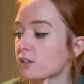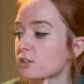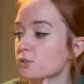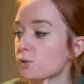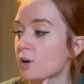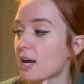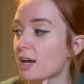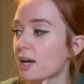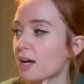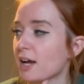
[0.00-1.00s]
So
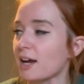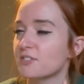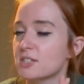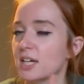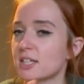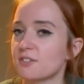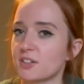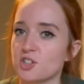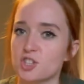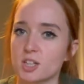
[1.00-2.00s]
I have decided to
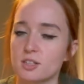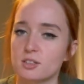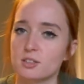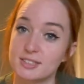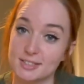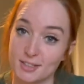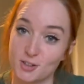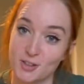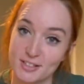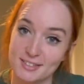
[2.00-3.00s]
finish it since I
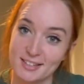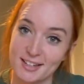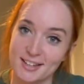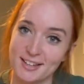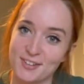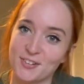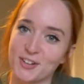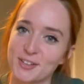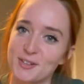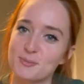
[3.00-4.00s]
got this
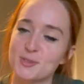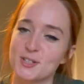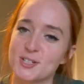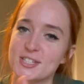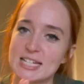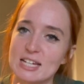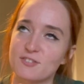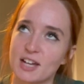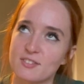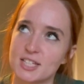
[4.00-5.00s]
volume, so I just need
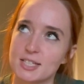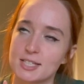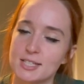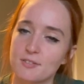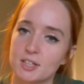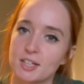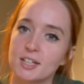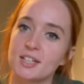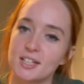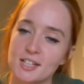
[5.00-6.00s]
5, 6, and 7,
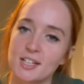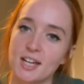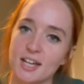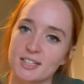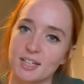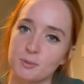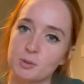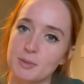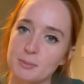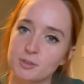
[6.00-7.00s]
and I will
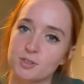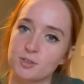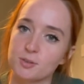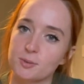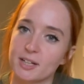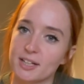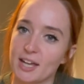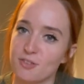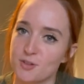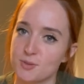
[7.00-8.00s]
be able to
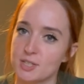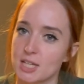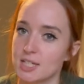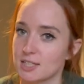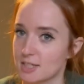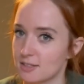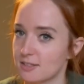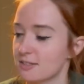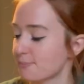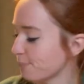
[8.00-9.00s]
get through to the end of
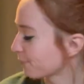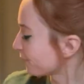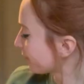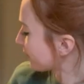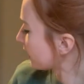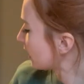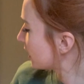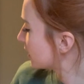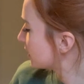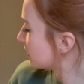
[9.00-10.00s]
this.
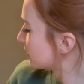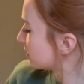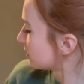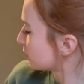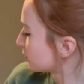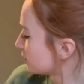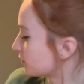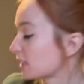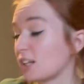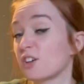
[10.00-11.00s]
So
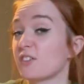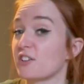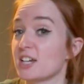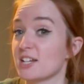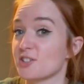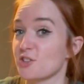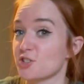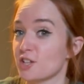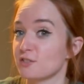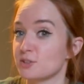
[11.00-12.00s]
they look very nice on the
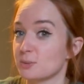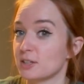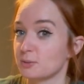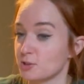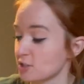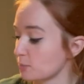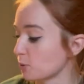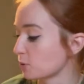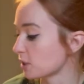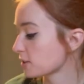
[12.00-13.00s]
shelf as well, which is a
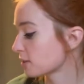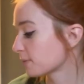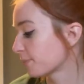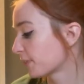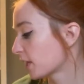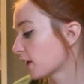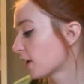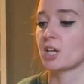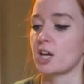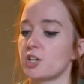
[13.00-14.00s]
bonus.
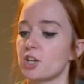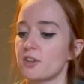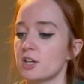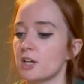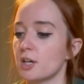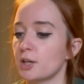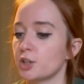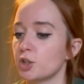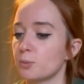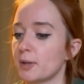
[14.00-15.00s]
another new